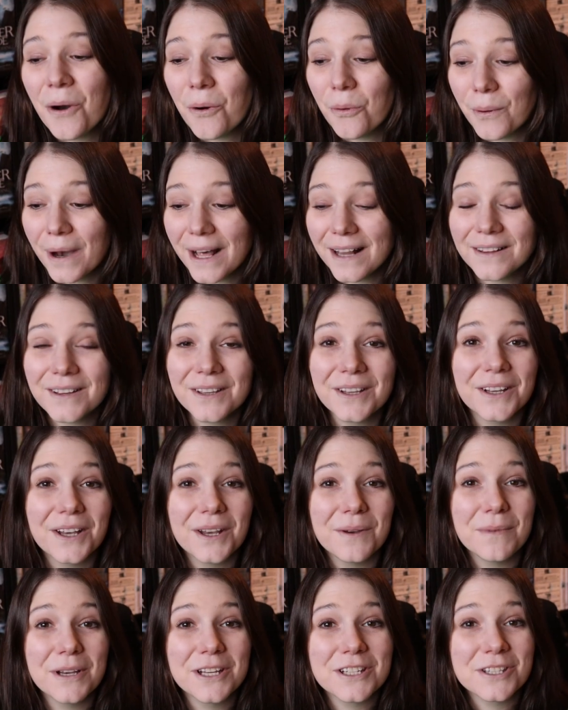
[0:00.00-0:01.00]

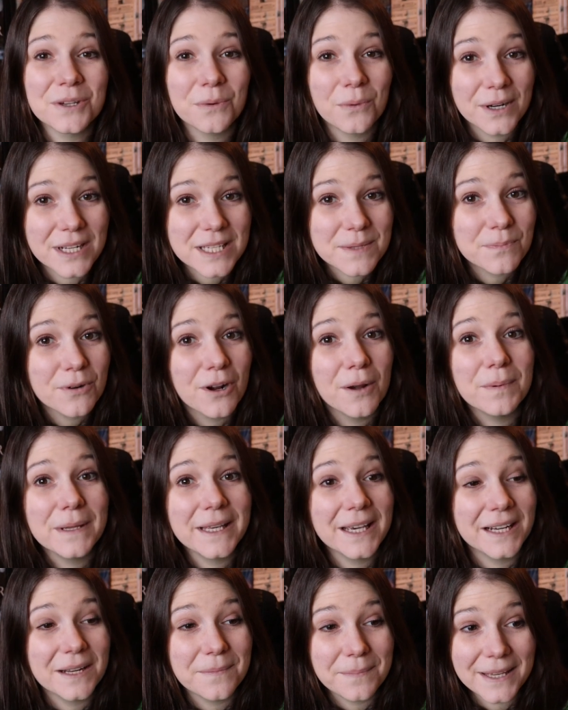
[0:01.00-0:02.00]
Welcome to what is
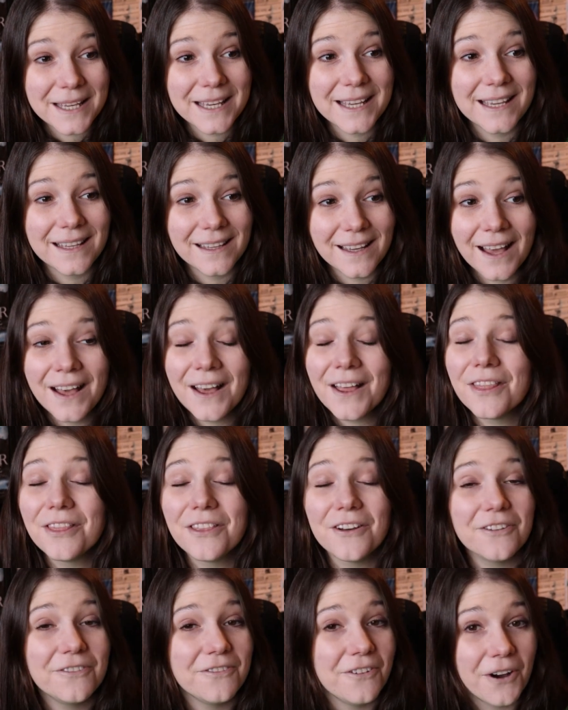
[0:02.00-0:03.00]
probably going to be
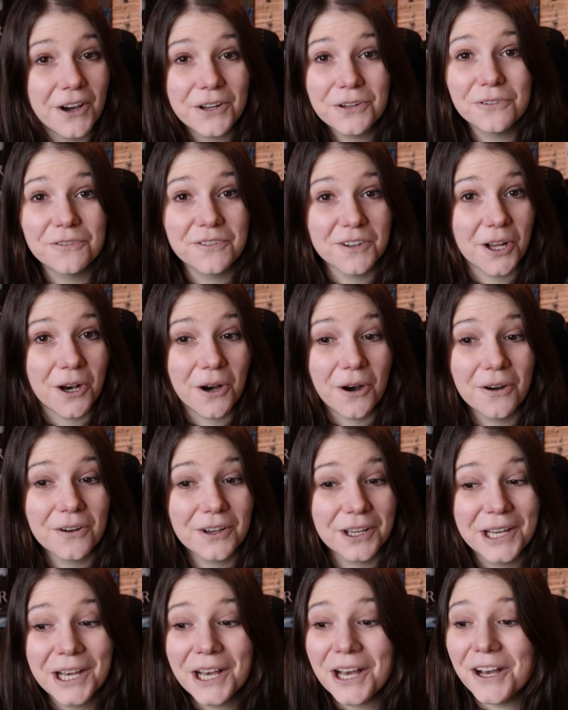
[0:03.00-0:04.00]
the final
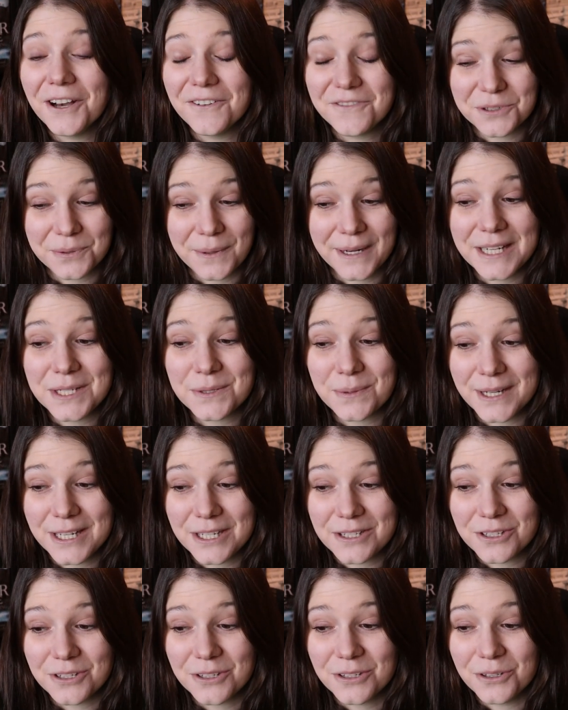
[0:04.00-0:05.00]
vlog of
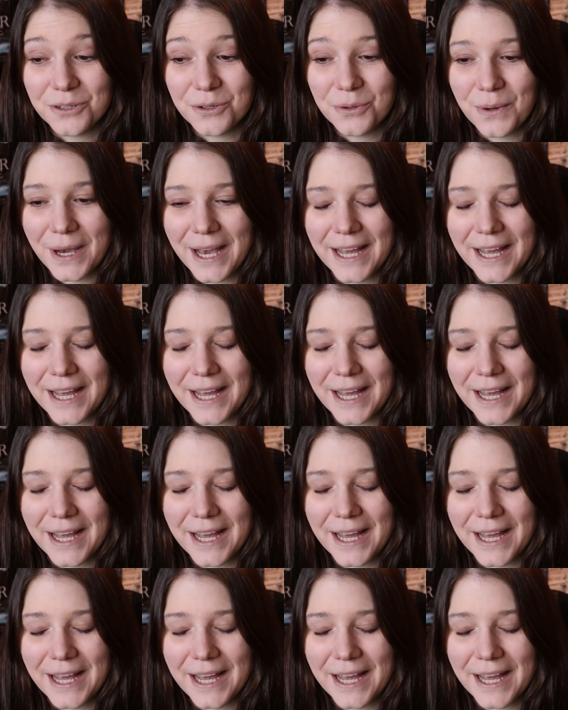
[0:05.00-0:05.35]
2022.